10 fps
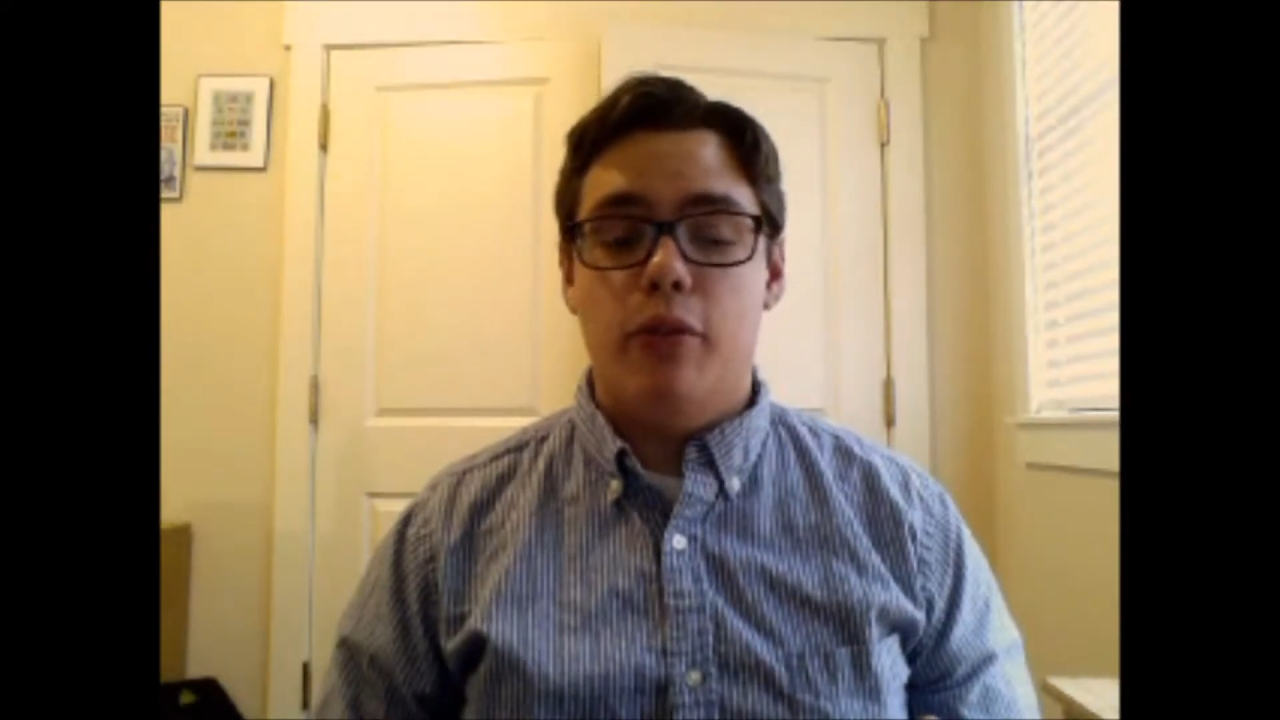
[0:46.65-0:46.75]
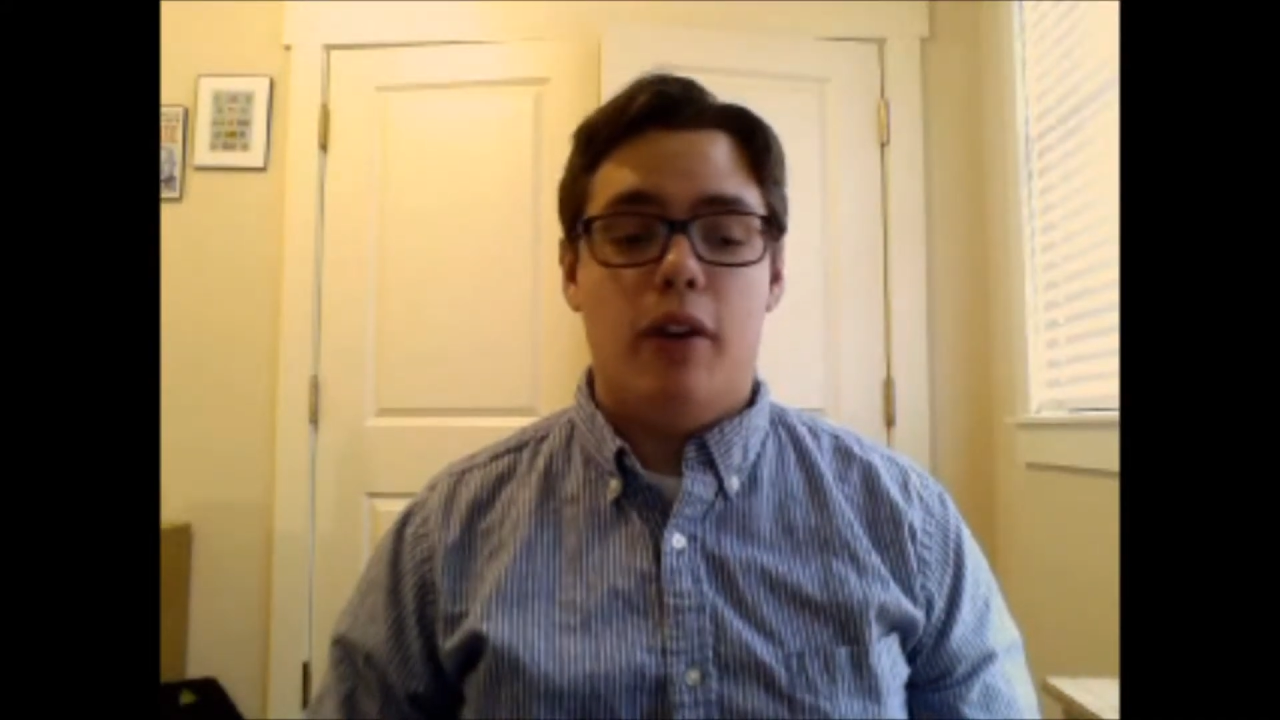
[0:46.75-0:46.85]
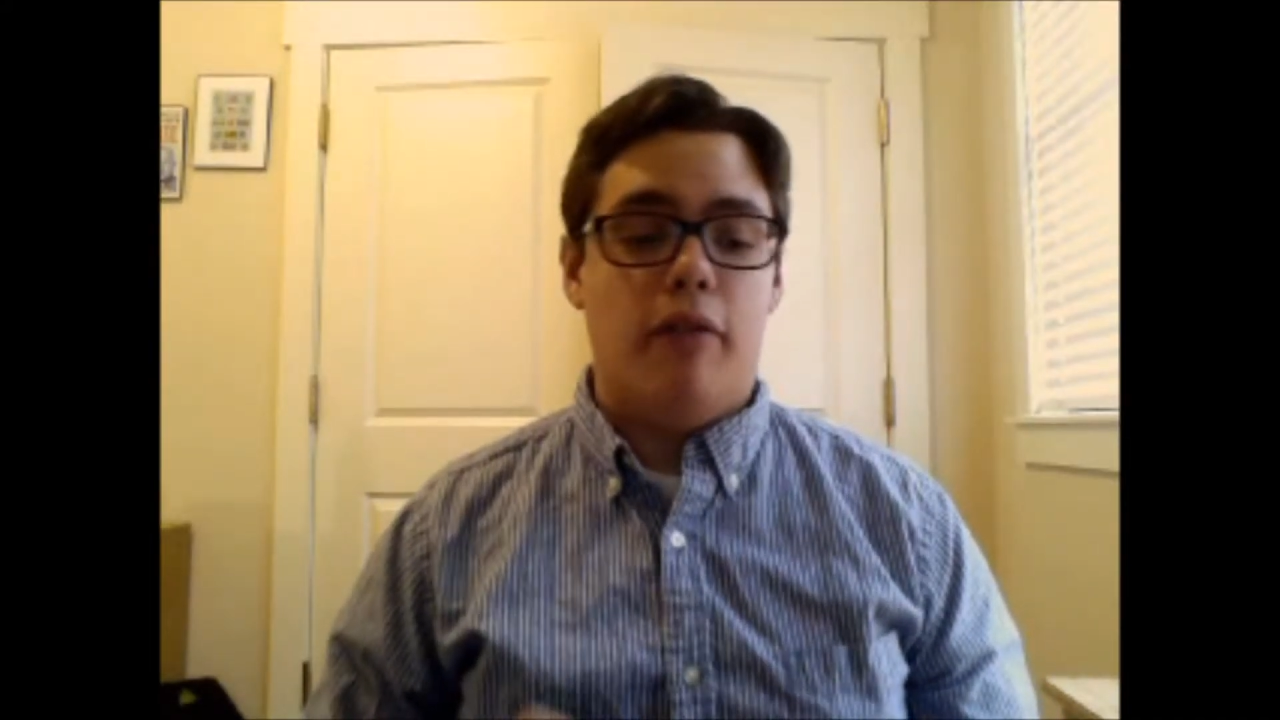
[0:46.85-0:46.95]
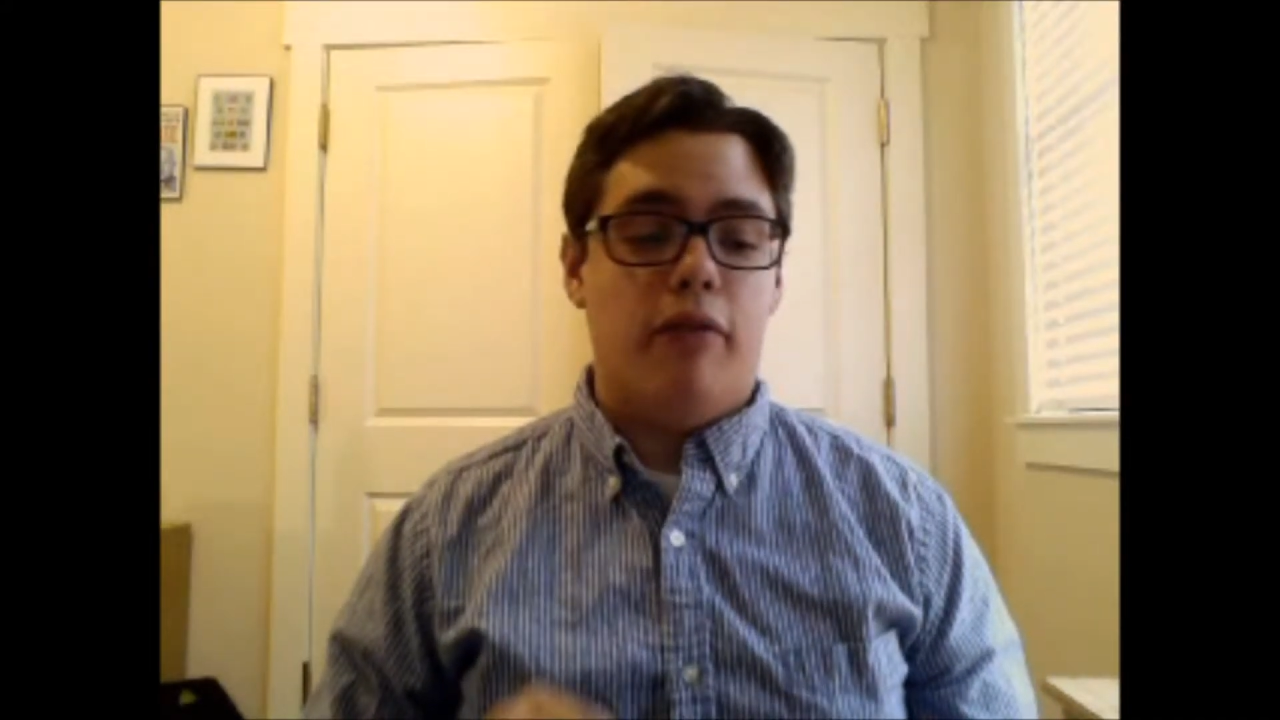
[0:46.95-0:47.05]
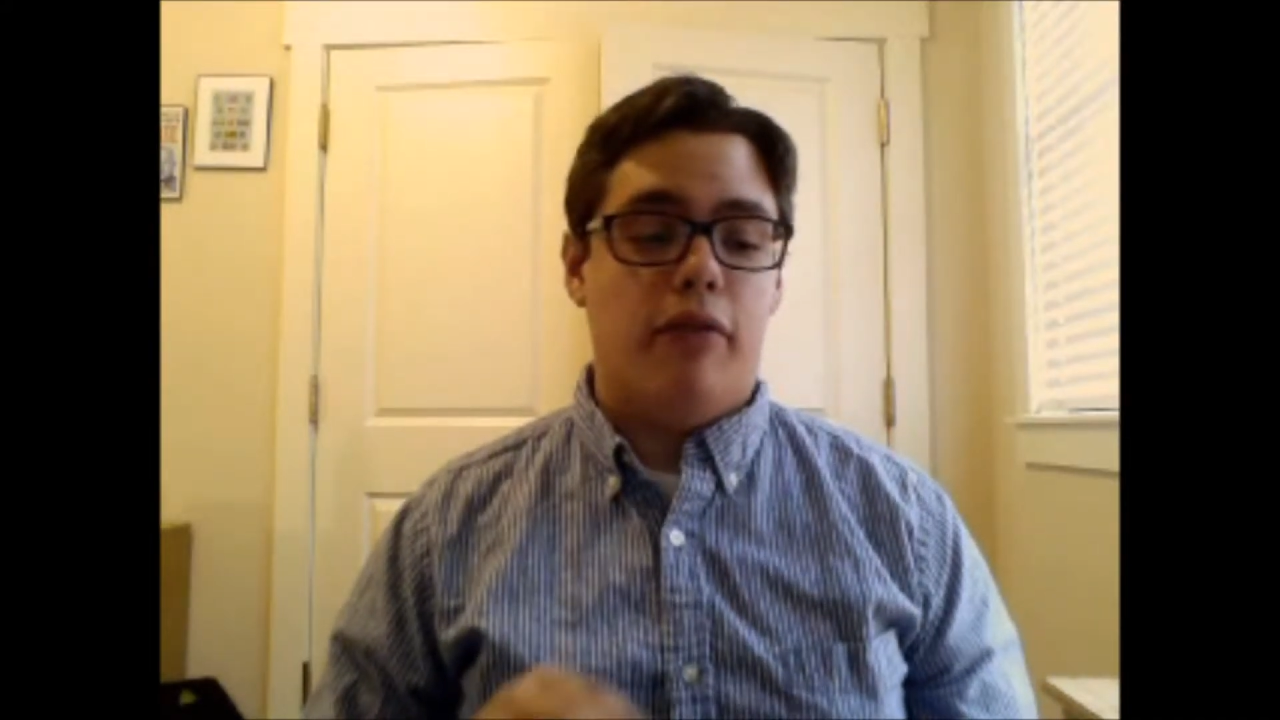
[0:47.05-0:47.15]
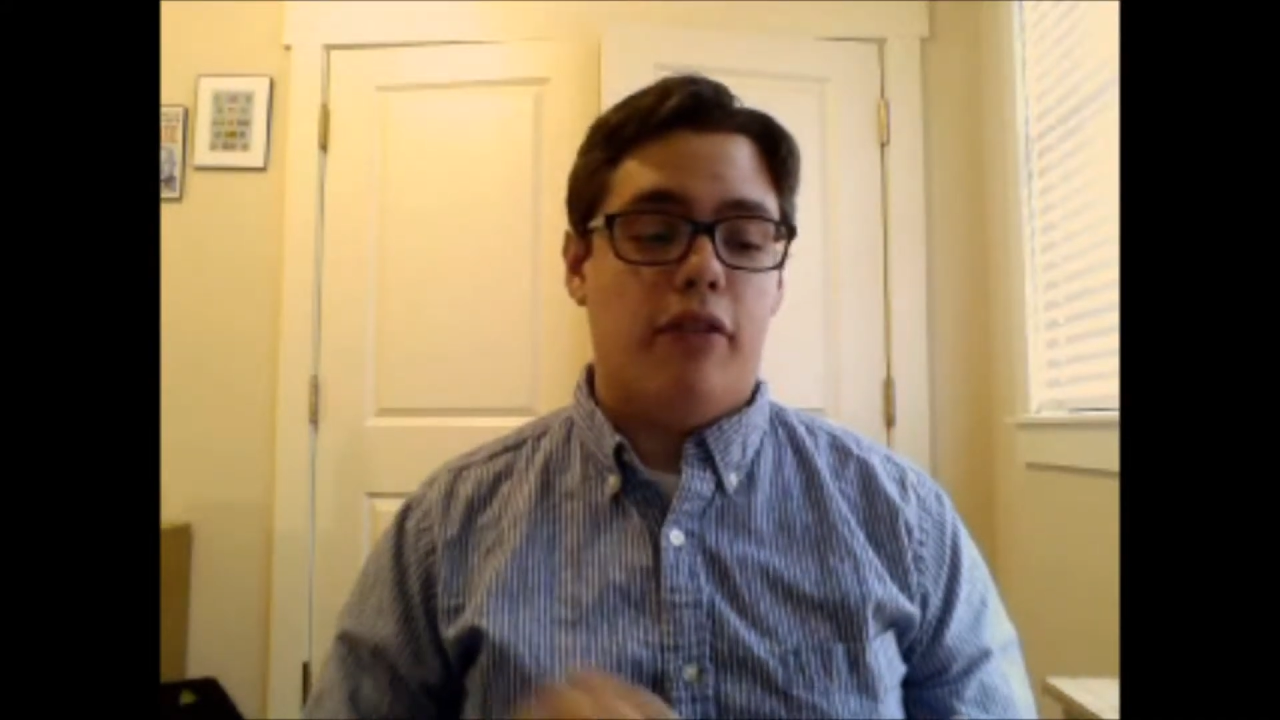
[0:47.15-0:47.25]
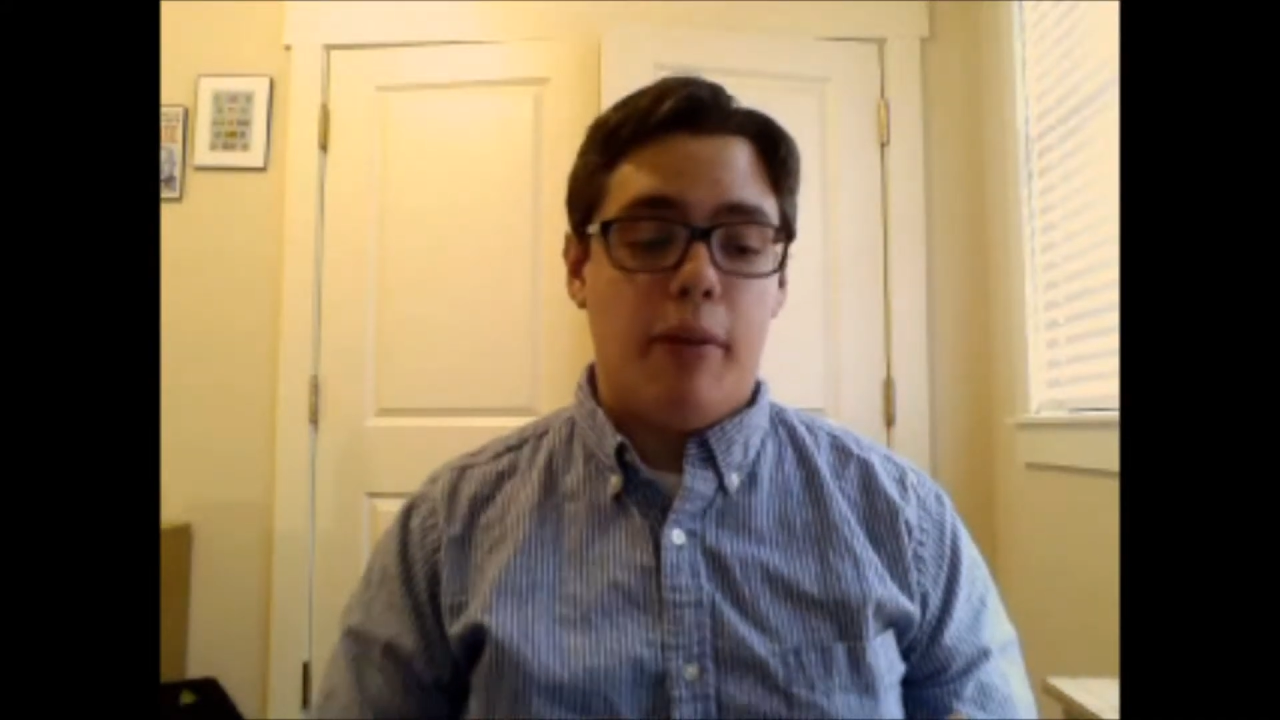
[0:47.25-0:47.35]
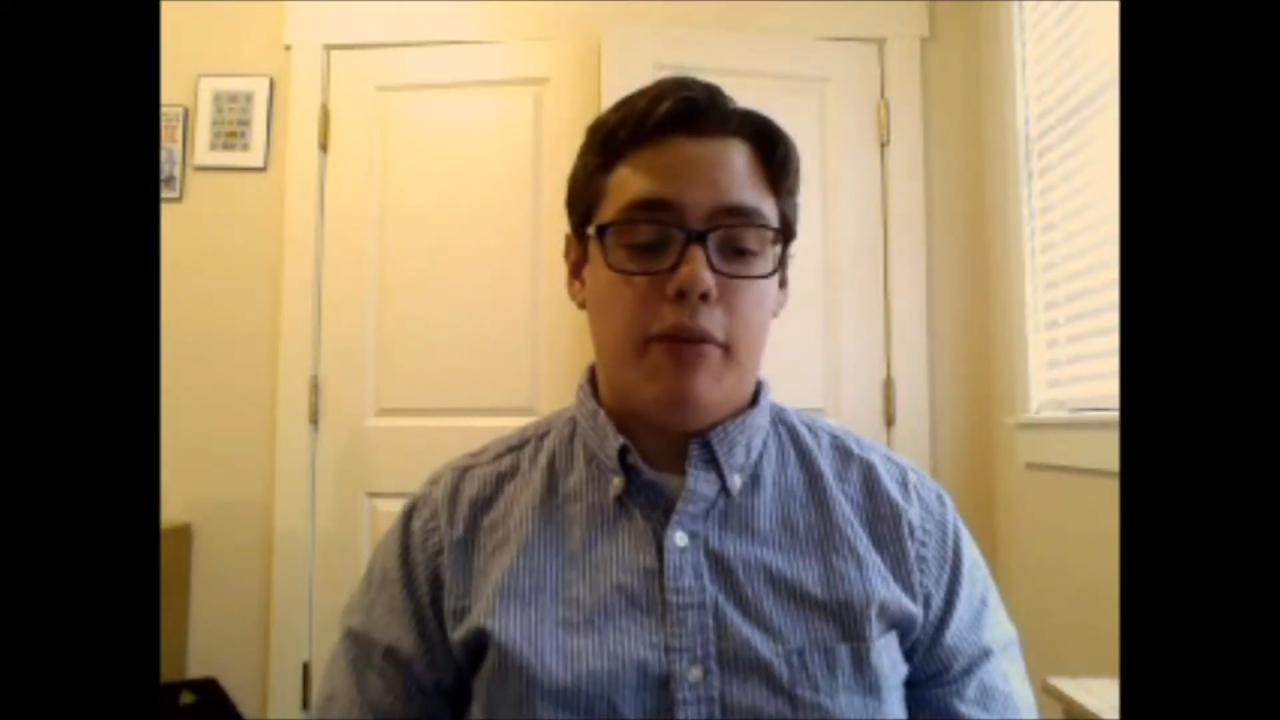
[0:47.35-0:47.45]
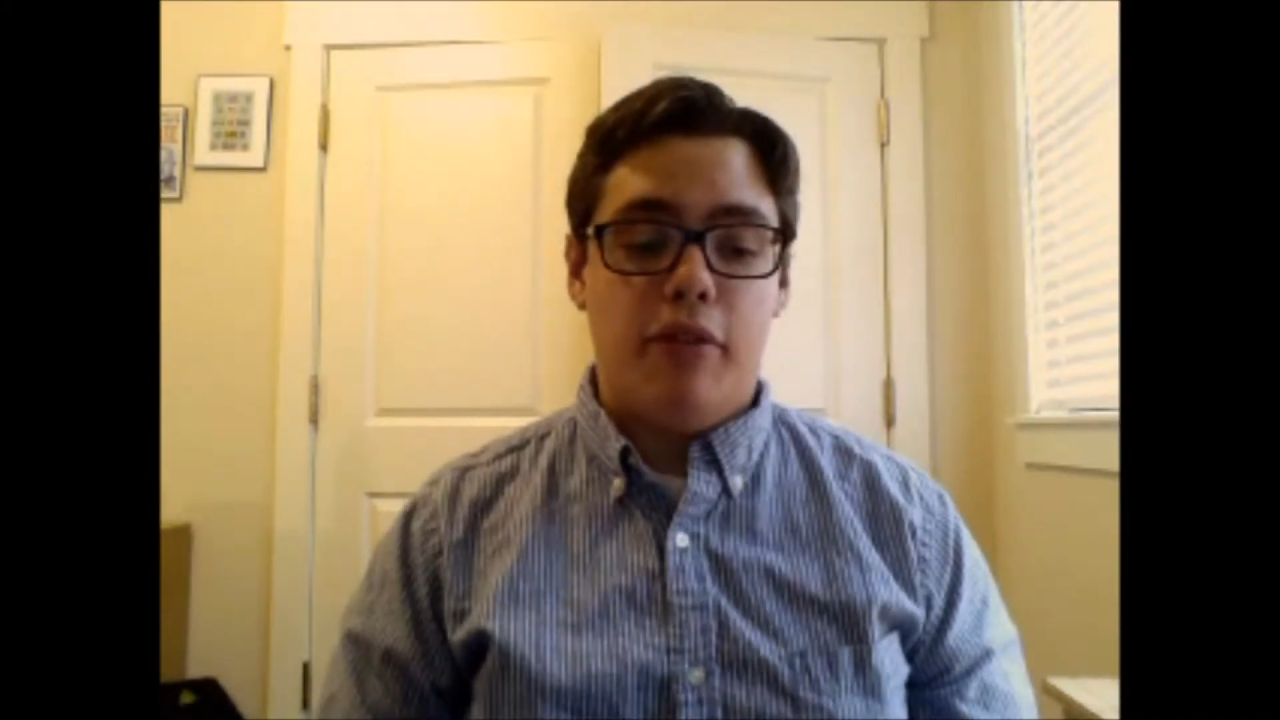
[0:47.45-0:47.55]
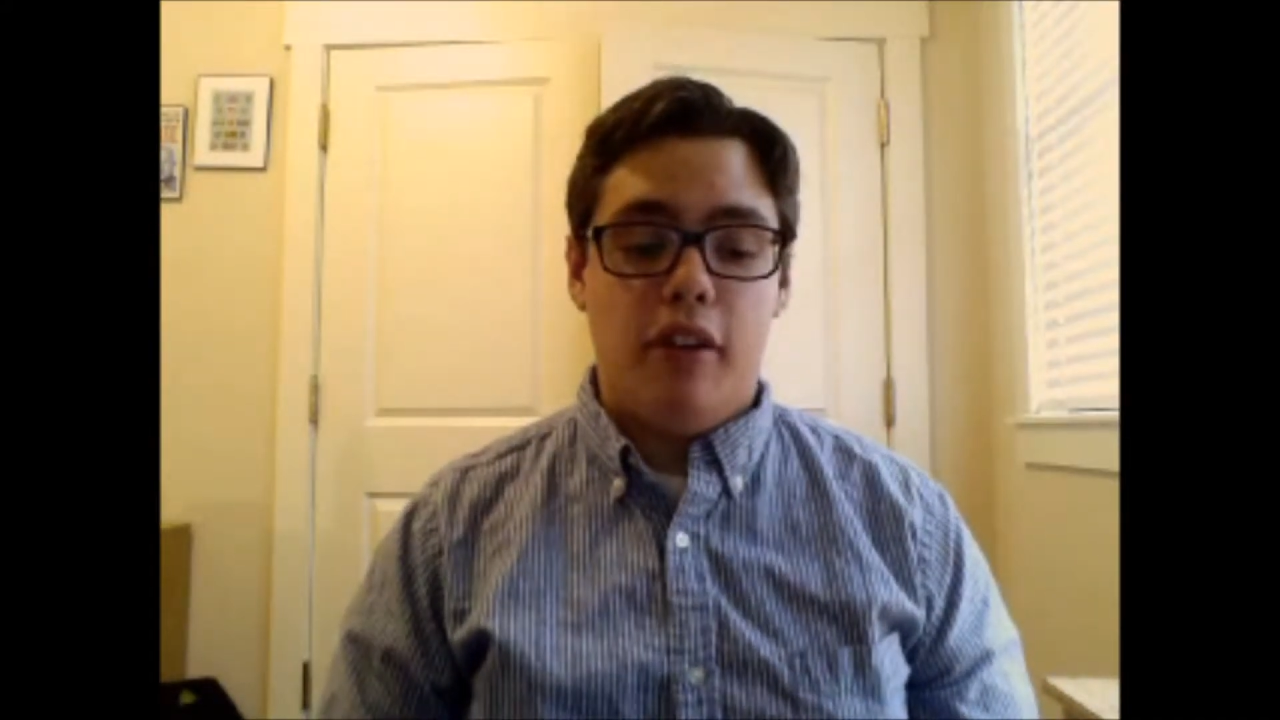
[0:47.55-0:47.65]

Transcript: you have steps